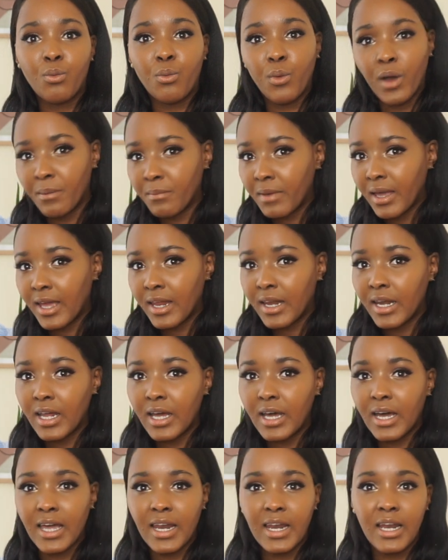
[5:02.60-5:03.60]
women
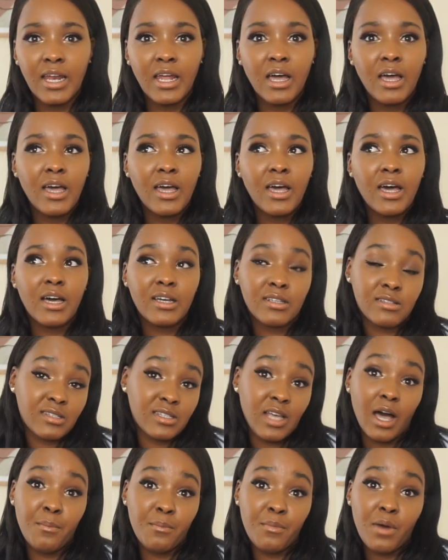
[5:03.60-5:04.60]
and
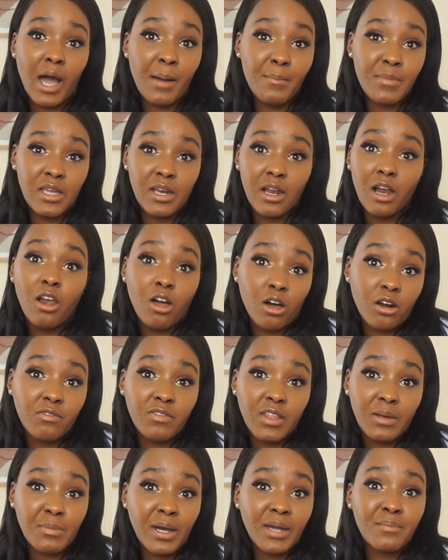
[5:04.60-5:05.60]
some, I mean, a lot of
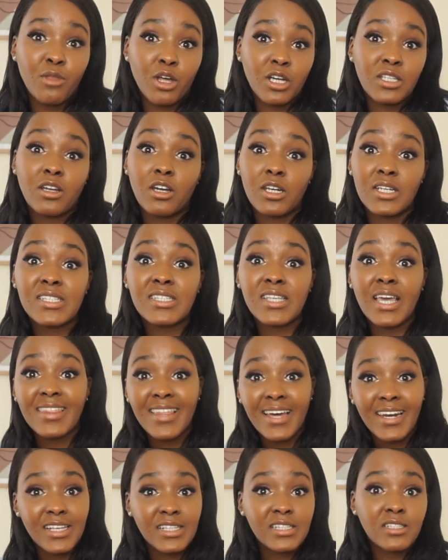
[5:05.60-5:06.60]
them, I'm not gonna say
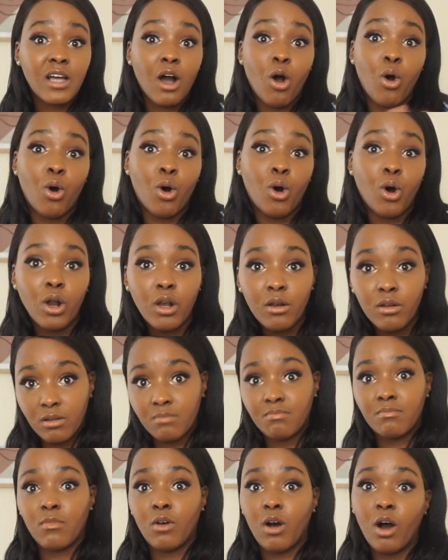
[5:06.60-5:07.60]
that it's all
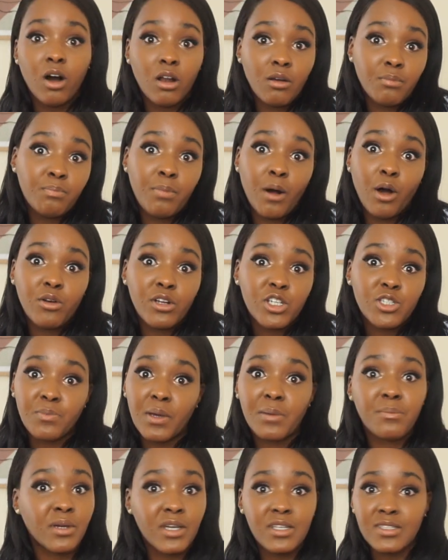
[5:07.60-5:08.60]
all Polish
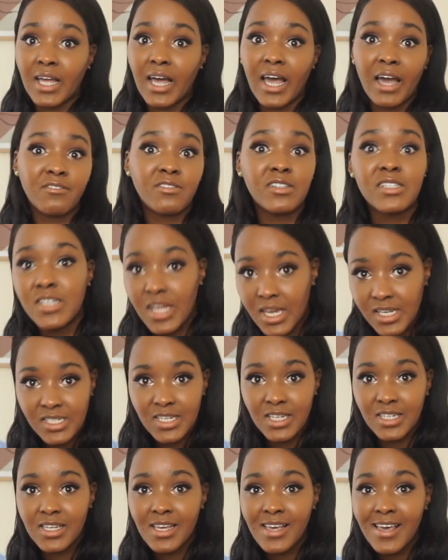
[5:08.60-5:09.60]
men because I haven't
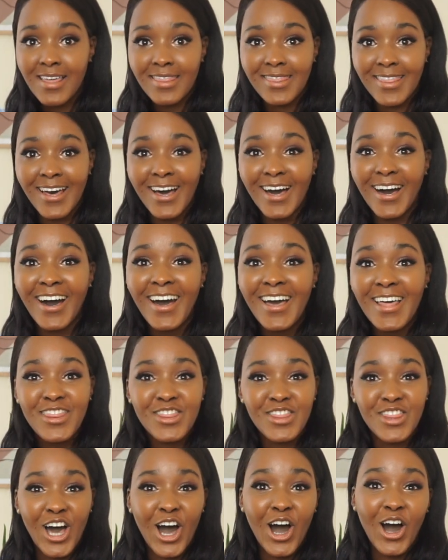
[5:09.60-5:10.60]
dated the,
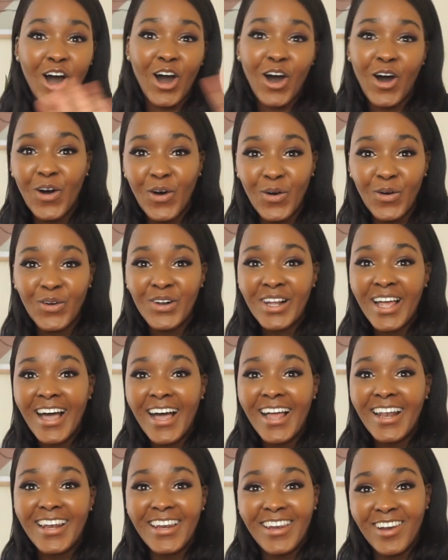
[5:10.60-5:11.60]
the whole
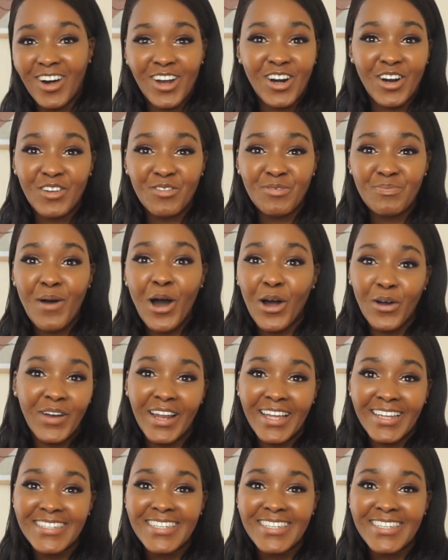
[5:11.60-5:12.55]
lot of Poland.